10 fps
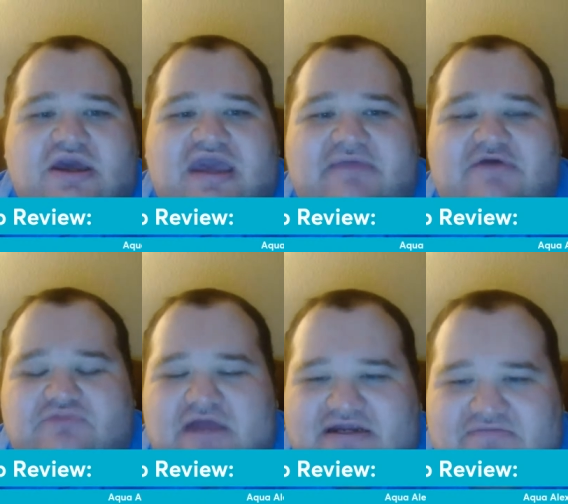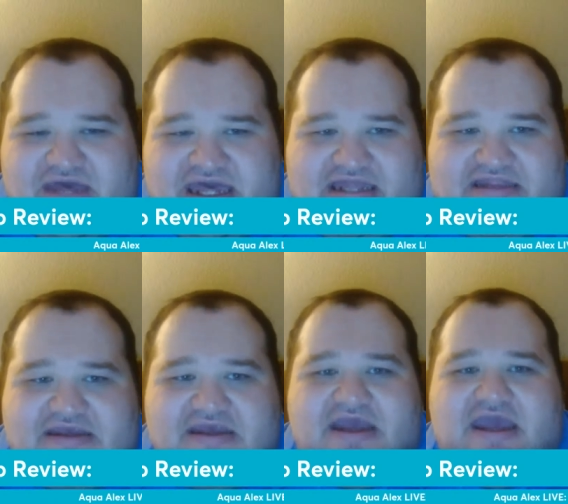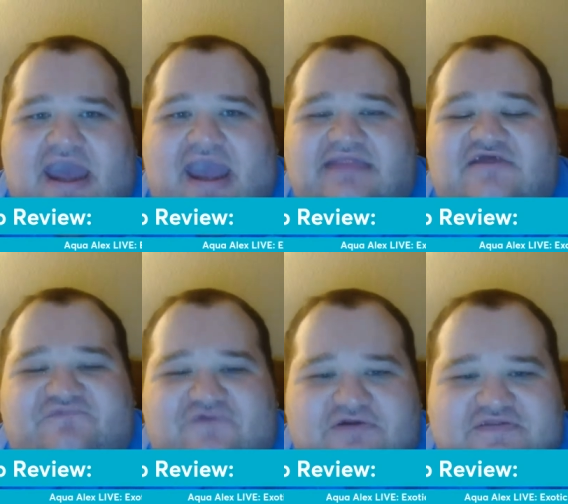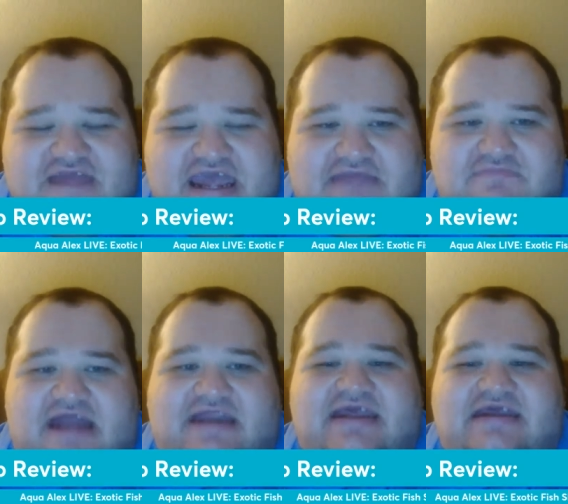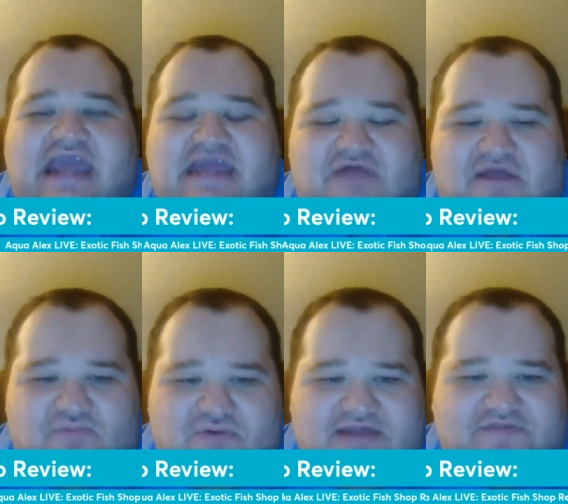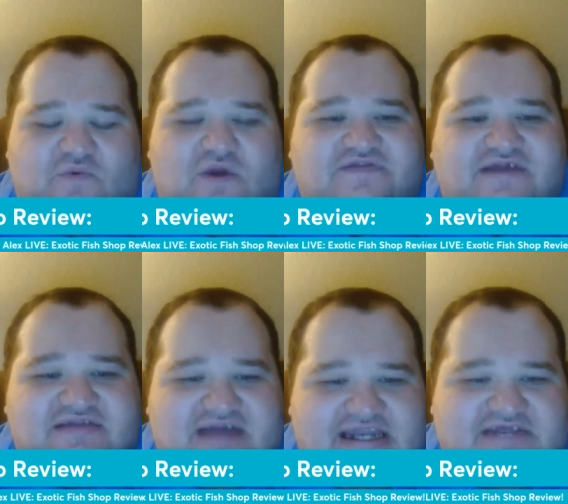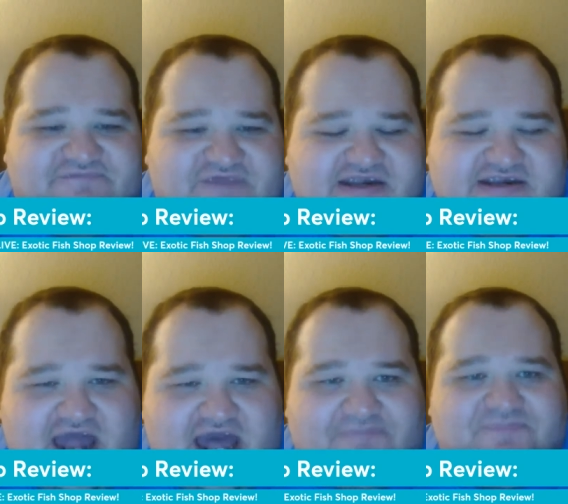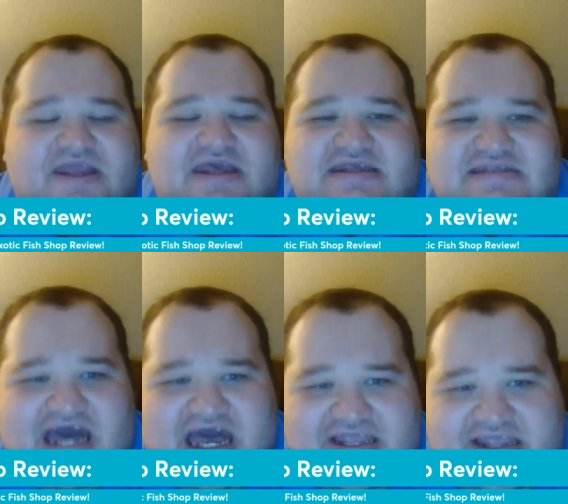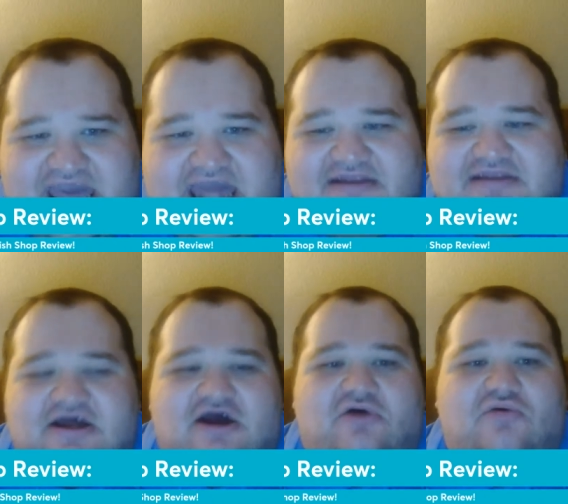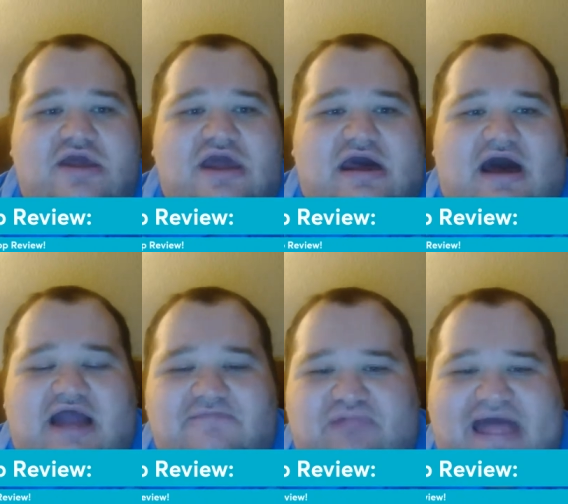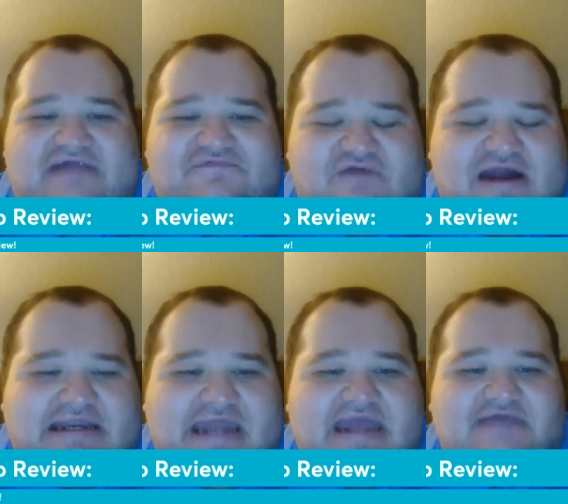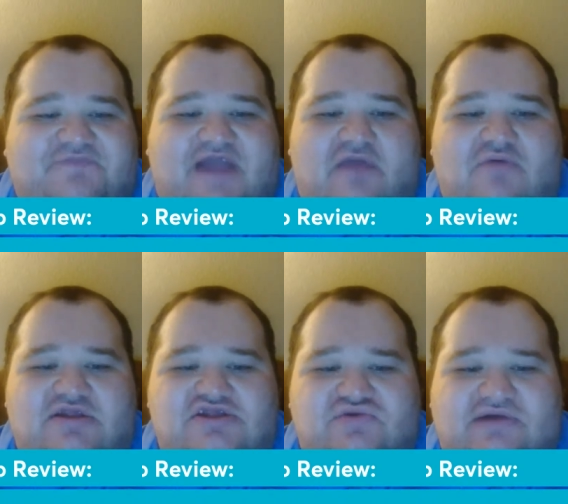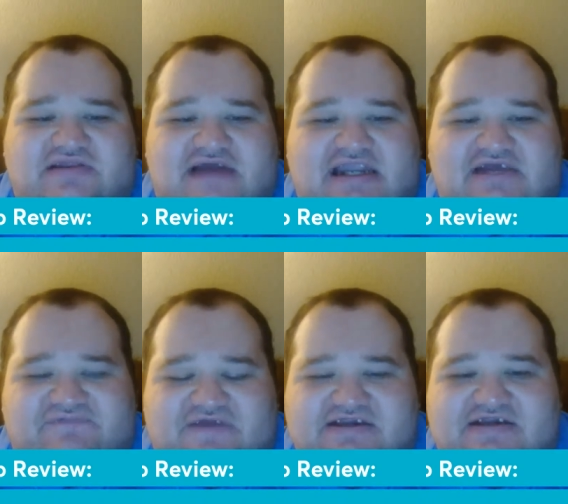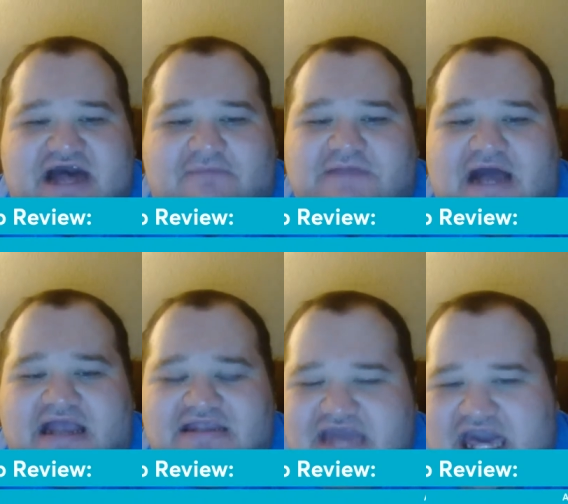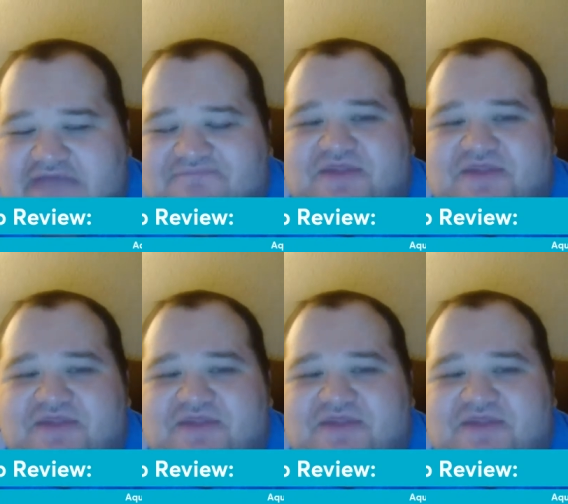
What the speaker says: he would recommend. And the first name that he came up with was exoticfishshop.net. So on Black Friday, I went to exoticfishshop.net